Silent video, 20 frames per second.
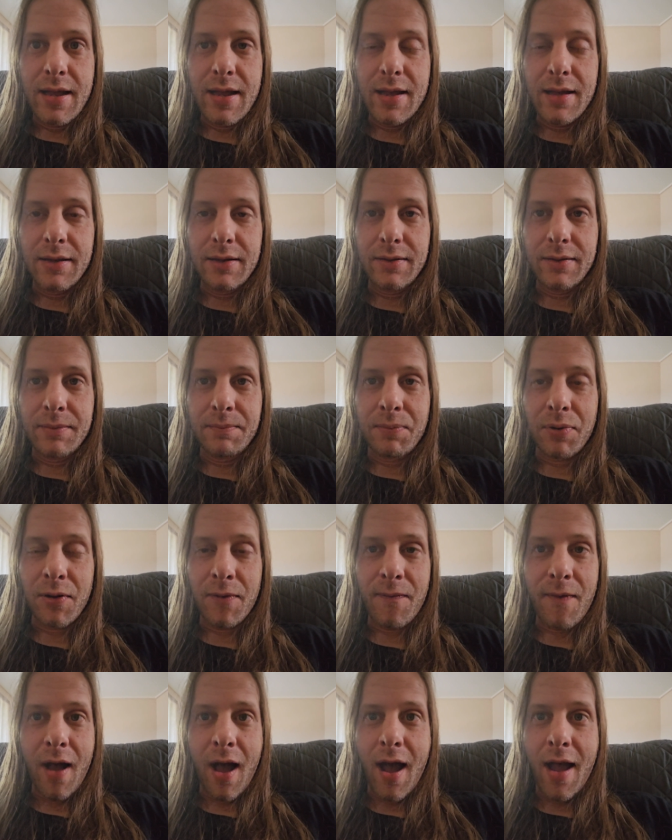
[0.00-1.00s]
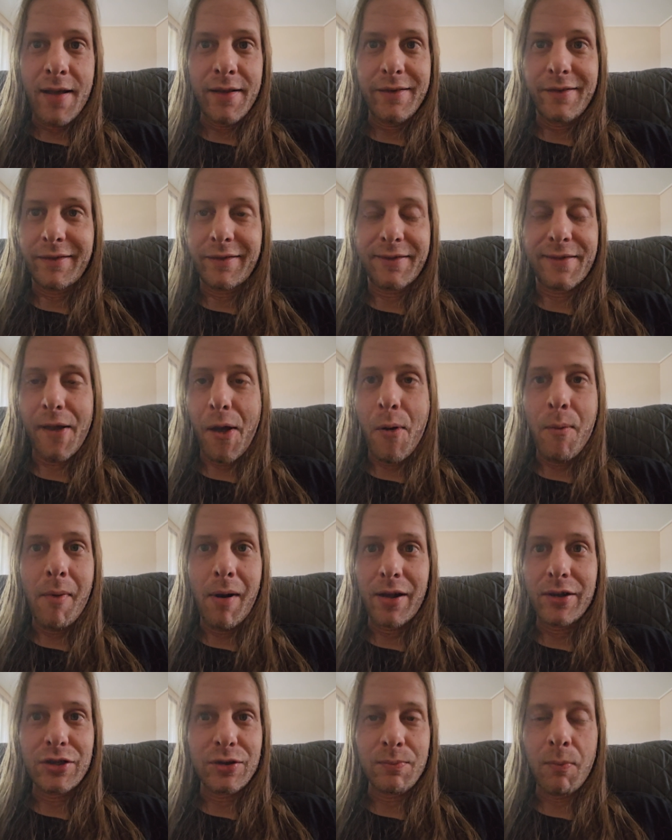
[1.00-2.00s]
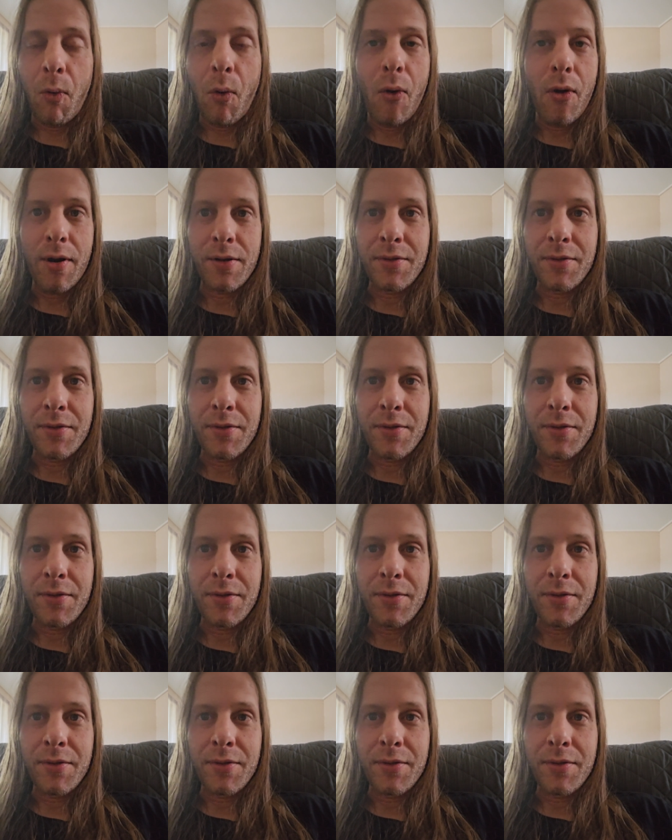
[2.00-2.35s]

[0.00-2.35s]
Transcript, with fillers: It provides so much